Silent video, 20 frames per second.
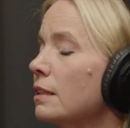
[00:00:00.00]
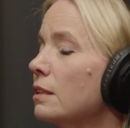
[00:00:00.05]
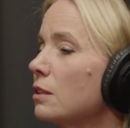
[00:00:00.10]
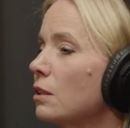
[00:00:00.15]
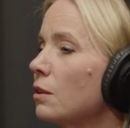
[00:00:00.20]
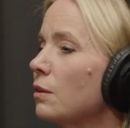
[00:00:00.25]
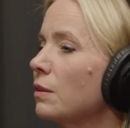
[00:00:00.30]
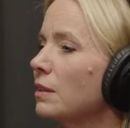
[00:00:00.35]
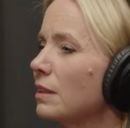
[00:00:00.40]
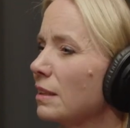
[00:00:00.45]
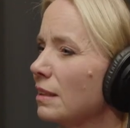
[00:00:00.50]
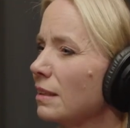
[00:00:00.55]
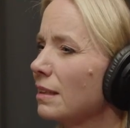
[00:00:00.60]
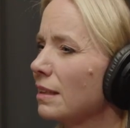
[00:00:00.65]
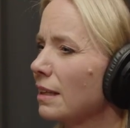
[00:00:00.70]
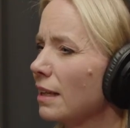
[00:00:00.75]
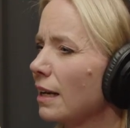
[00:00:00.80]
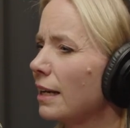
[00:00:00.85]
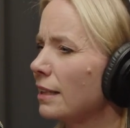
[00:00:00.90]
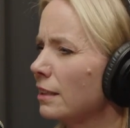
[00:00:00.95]
So it
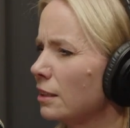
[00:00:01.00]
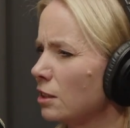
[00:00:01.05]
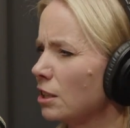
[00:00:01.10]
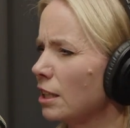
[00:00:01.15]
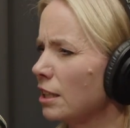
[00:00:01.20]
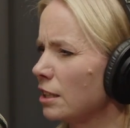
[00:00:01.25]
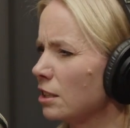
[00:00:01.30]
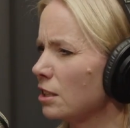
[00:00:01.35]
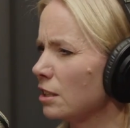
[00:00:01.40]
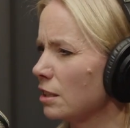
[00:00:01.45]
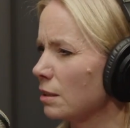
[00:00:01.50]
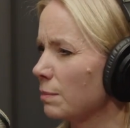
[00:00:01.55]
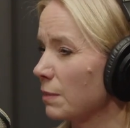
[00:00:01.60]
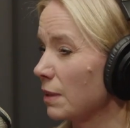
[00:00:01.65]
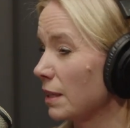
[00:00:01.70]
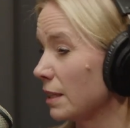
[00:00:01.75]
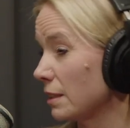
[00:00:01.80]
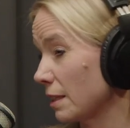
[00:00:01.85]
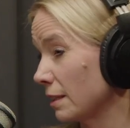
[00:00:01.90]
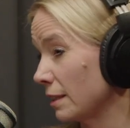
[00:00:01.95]
kind of changes some
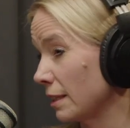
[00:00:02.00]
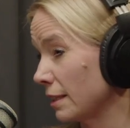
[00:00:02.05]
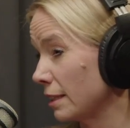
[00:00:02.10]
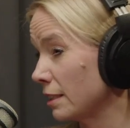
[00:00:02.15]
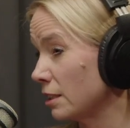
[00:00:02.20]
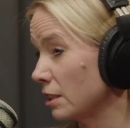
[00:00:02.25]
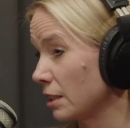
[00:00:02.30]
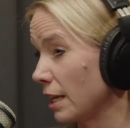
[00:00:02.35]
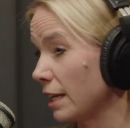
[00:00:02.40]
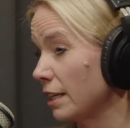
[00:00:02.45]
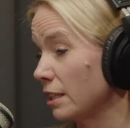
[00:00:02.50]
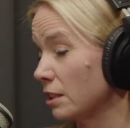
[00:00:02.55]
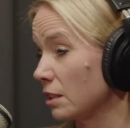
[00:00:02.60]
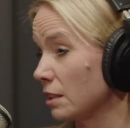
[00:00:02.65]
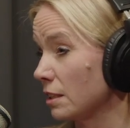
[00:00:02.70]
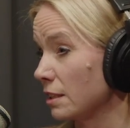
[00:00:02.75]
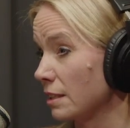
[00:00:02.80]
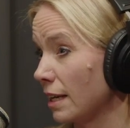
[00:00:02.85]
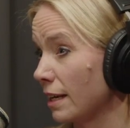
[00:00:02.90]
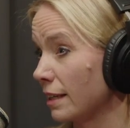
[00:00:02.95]
things on that
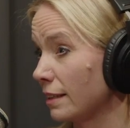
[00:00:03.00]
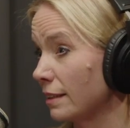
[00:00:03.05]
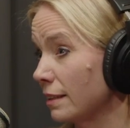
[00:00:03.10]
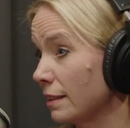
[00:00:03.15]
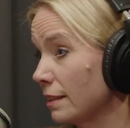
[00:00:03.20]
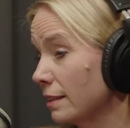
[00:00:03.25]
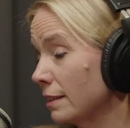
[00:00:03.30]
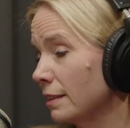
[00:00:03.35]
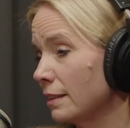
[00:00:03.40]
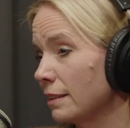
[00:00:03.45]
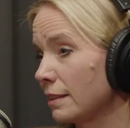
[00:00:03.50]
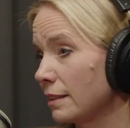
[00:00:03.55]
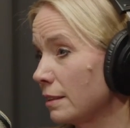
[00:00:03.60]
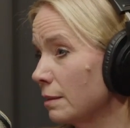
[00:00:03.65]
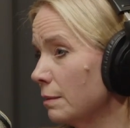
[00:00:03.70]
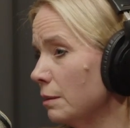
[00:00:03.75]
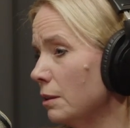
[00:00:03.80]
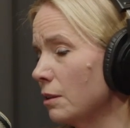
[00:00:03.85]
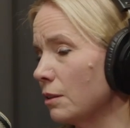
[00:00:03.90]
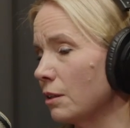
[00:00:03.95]
education side.
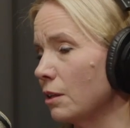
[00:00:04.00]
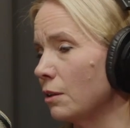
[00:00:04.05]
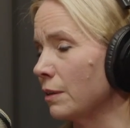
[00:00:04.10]
Because you can go